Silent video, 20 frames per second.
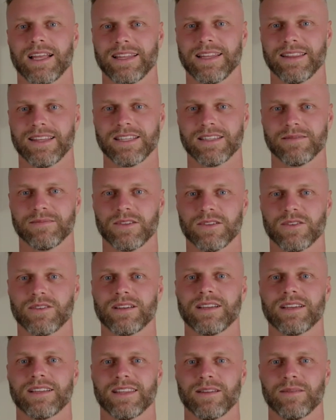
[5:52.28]
let them
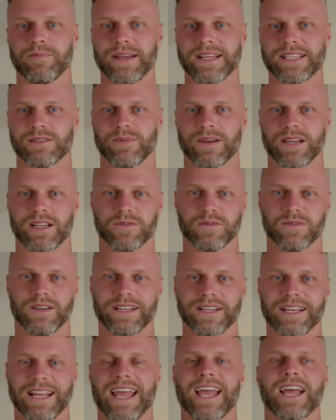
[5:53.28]
know the best way to
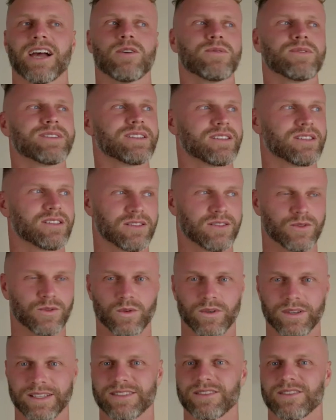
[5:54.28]
find it. How is it
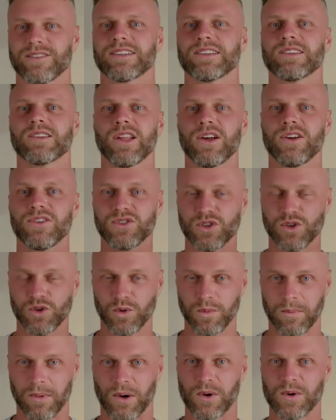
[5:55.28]
stored? Is there a
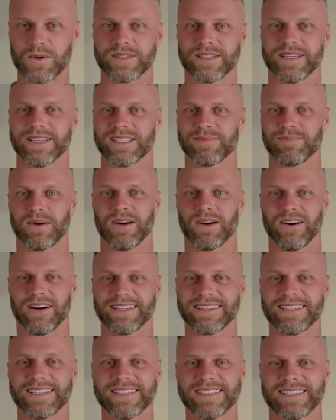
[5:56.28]
logical process
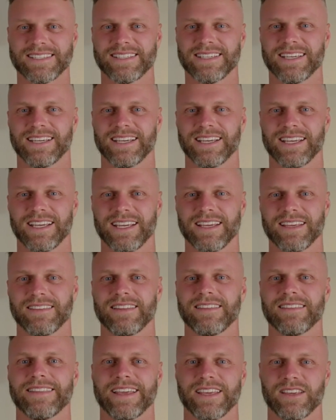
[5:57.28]
behind this
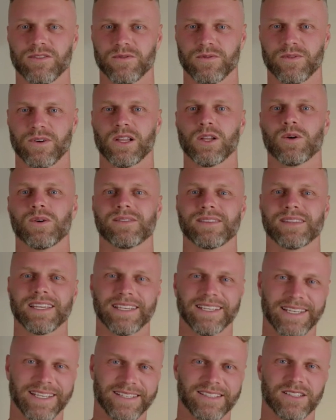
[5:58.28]
that they can follow if they
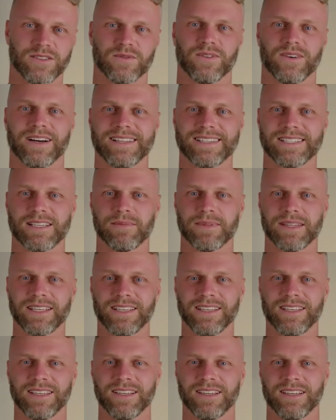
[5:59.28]
need to find
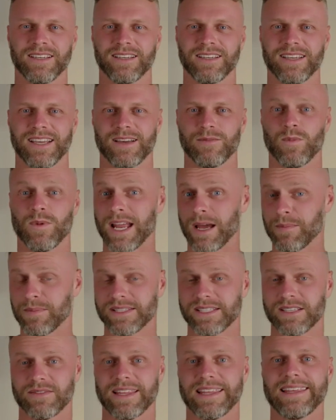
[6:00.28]
something? And what
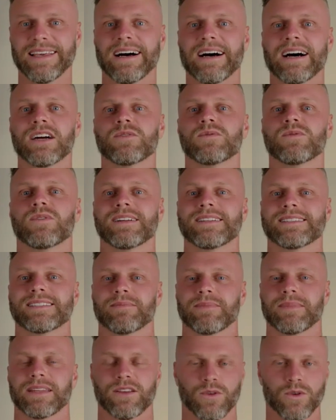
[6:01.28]
happens if they can't find
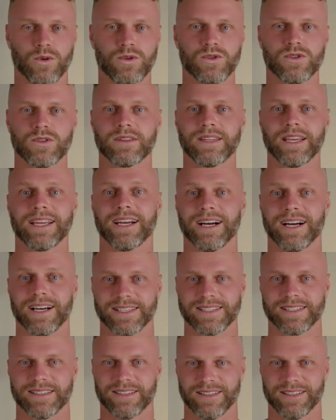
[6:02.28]
something? Who should they
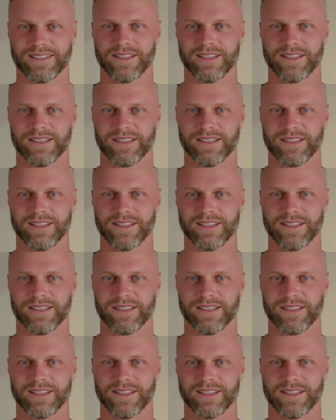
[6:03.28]
ask?